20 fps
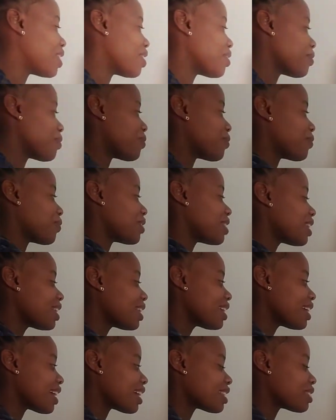have
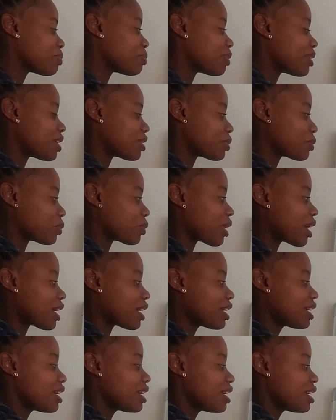3x plus
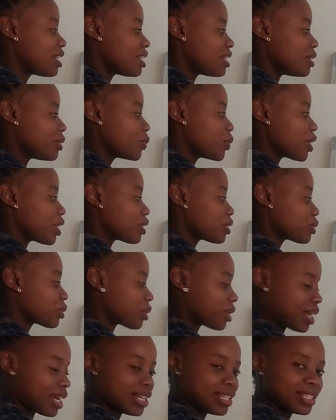y equals
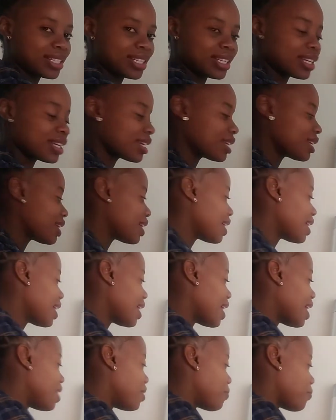to 19
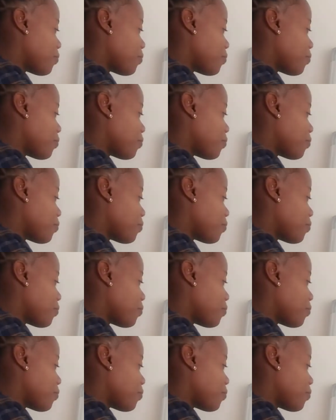and